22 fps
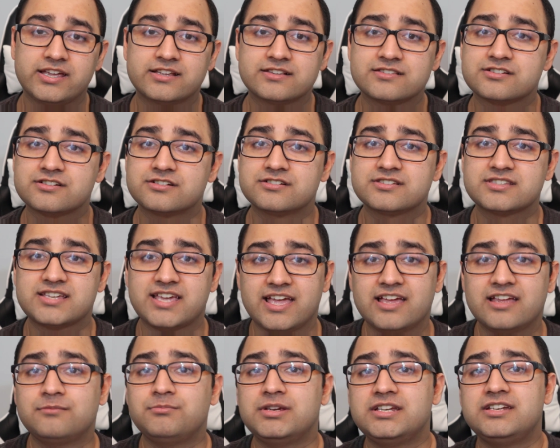answers
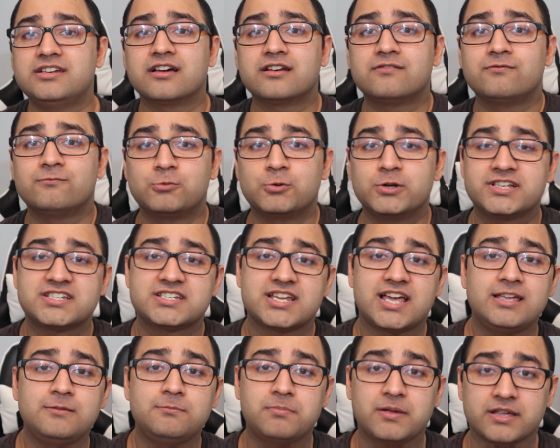can be done with
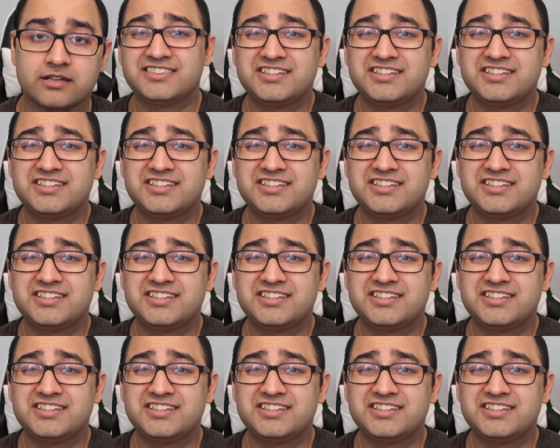typing.